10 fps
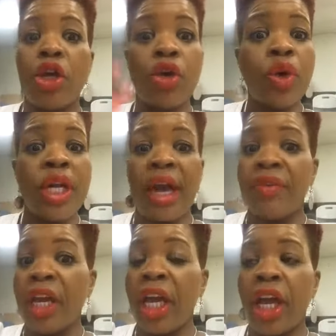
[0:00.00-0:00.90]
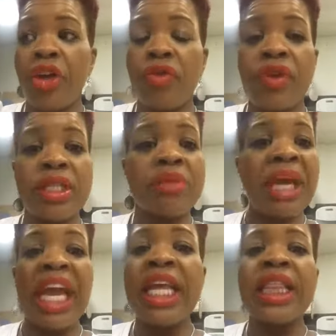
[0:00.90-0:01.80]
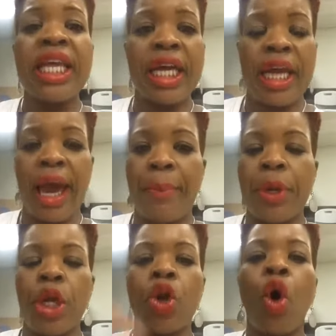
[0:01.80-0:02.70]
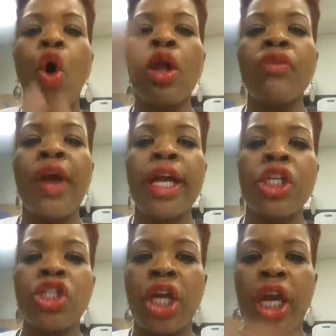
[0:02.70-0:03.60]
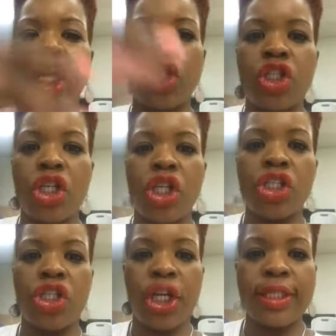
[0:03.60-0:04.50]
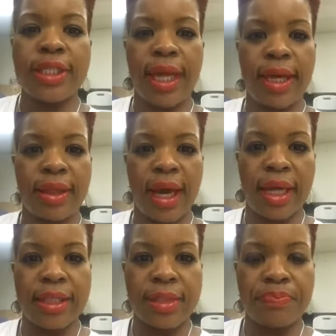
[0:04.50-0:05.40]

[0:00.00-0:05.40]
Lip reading: You can have an aneurysm. Anything could happen, and all of that can change just like that.